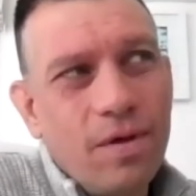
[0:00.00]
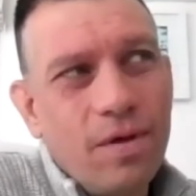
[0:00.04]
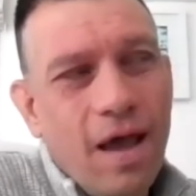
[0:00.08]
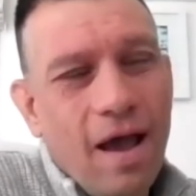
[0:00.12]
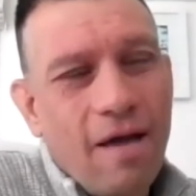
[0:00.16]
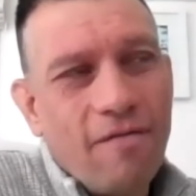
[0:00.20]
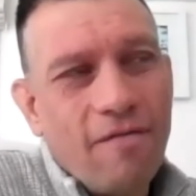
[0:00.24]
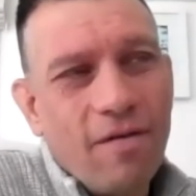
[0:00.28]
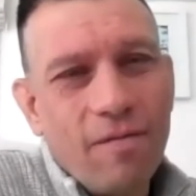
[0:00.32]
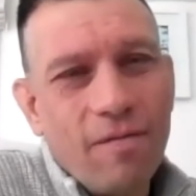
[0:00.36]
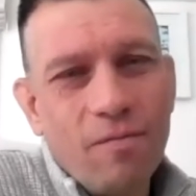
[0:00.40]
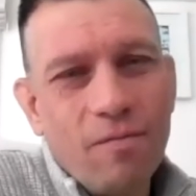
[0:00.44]

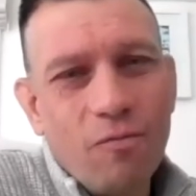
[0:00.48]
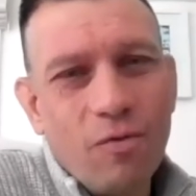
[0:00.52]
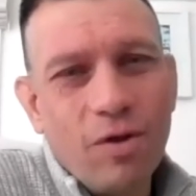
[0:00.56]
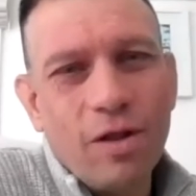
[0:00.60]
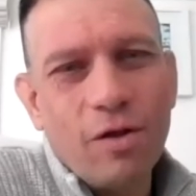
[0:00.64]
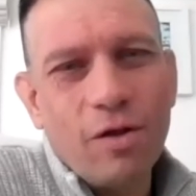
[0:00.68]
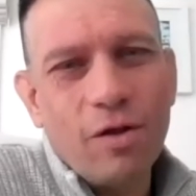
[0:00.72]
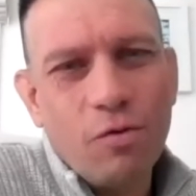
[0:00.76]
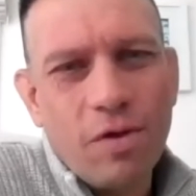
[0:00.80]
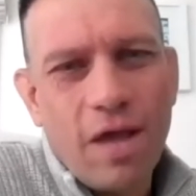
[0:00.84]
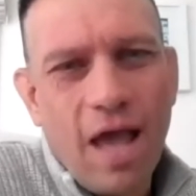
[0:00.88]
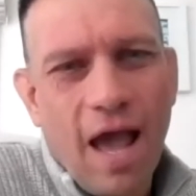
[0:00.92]
have a
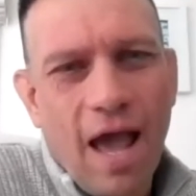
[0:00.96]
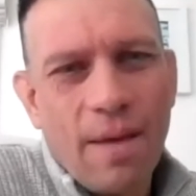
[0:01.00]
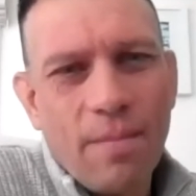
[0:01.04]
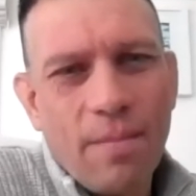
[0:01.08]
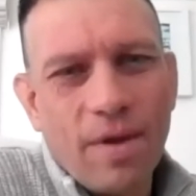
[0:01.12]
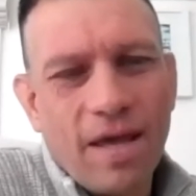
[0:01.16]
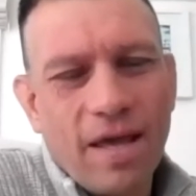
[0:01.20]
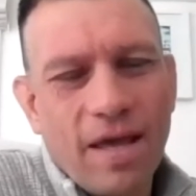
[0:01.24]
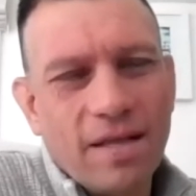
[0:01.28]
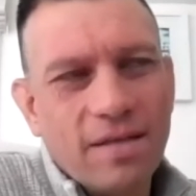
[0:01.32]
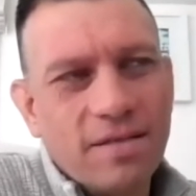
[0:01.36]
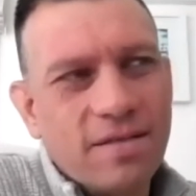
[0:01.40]
really good
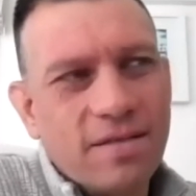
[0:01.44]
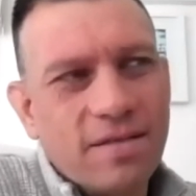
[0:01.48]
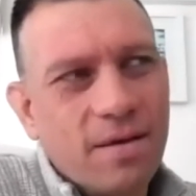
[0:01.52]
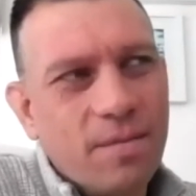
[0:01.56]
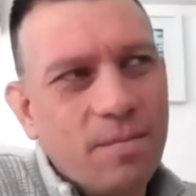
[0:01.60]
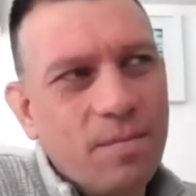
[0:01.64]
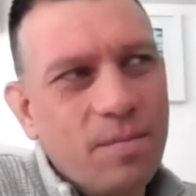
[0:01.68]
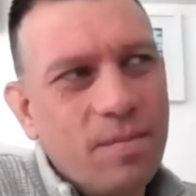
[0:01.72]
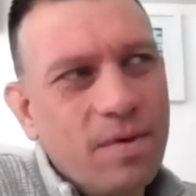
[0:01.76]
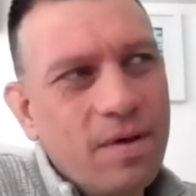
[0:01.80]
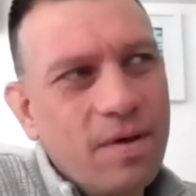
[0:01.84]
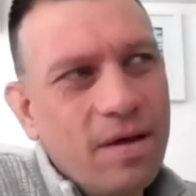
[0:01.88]
game against
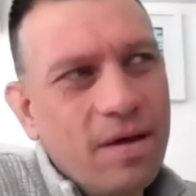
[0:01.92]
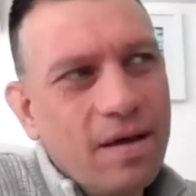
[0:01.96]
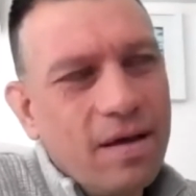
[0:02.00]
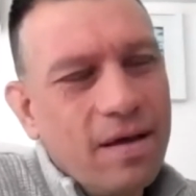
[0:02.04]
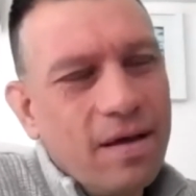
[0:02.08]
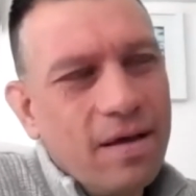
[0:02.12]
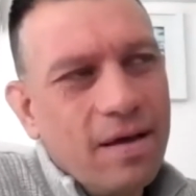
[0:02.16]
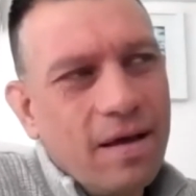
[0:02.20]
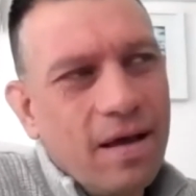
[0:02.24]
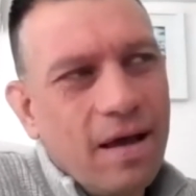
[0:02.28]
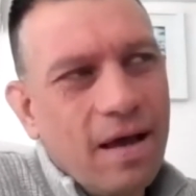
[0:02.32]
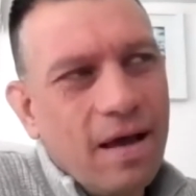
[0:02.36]
them,
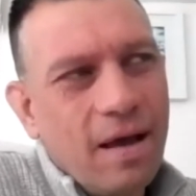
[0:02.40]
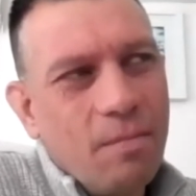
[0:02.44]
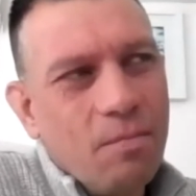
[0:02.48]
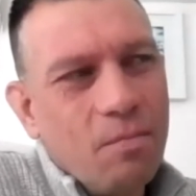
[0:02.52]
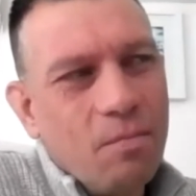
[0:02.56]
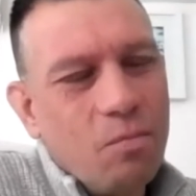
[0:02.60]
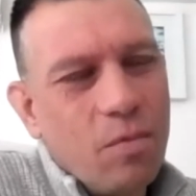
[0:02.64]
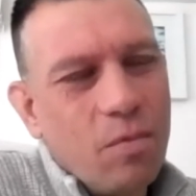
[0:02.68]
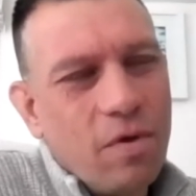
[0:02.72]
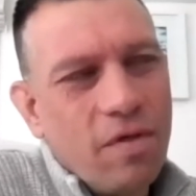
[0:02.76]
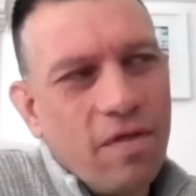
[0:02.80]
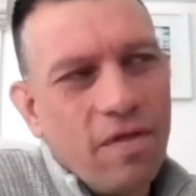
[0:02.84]

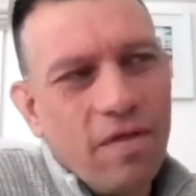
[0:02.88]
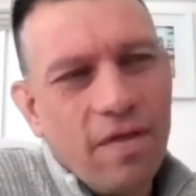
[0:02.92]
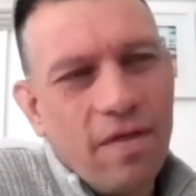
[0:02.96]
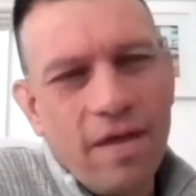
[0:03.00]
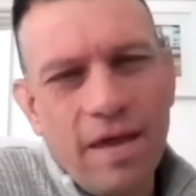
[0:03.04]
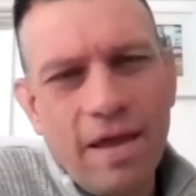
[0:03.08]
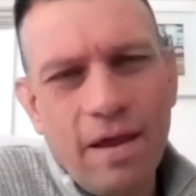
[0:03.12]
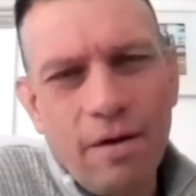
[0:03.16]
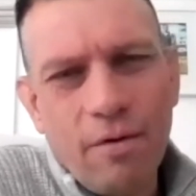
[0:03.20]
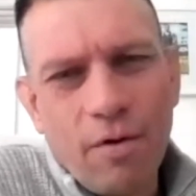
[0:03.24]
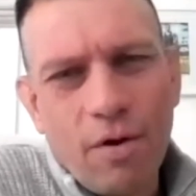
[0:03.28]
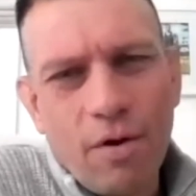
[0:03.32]
whether
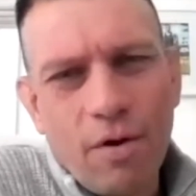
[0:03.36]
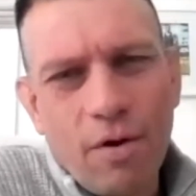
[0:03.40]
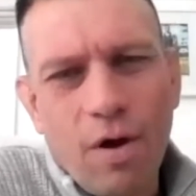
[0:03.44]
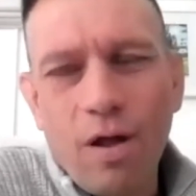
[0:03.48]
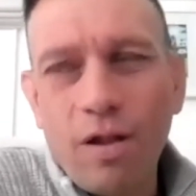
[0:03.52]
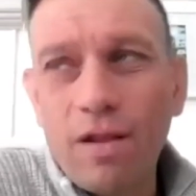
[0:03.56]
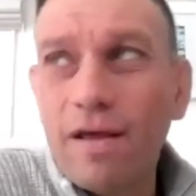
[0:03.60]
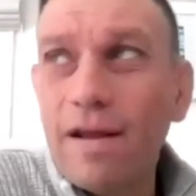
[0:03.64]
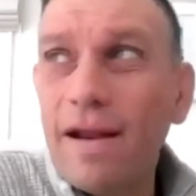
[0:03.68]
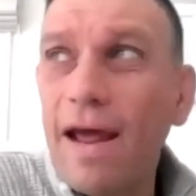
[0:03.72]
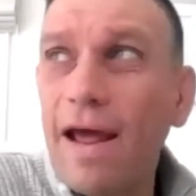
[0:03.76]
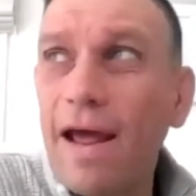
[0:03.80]
they're here on a
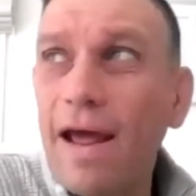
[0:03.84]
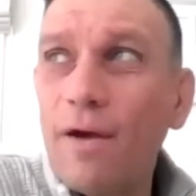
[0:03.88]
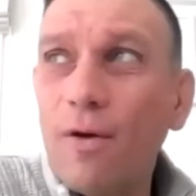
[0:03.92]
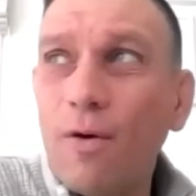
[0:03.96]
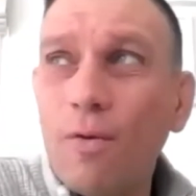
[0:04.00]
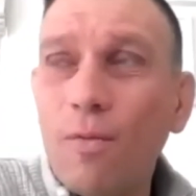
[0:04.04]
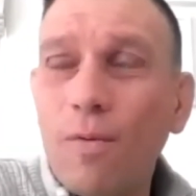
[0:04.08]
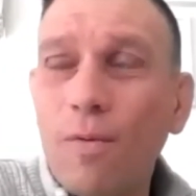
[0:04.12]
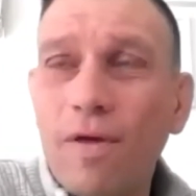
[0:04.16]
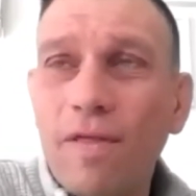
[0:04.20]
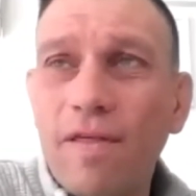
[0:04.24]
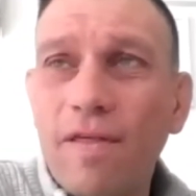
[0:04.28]
holiday
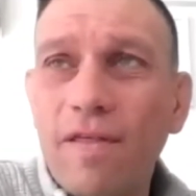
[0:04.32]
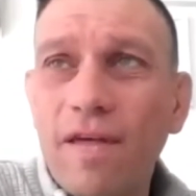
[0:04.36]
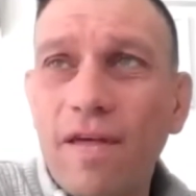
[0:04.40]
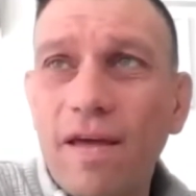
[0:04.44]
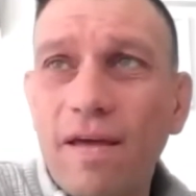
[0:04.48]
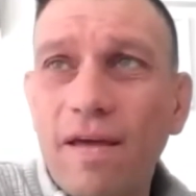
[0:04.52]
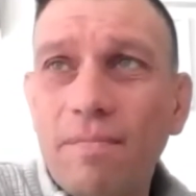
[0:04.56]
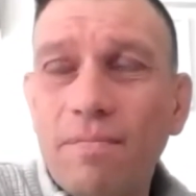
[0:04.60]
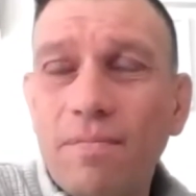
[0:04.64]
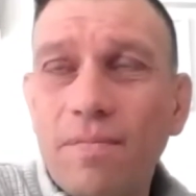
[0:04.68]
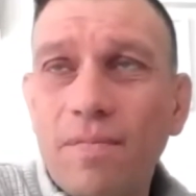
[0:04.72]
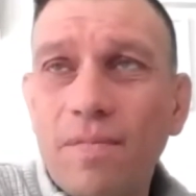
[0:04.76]
or whether
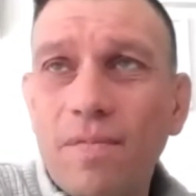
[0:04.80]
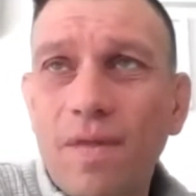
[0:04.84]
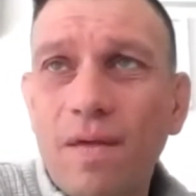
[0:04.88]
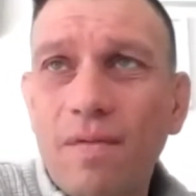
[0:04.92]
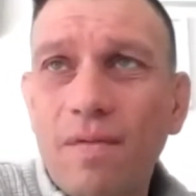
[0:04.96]
they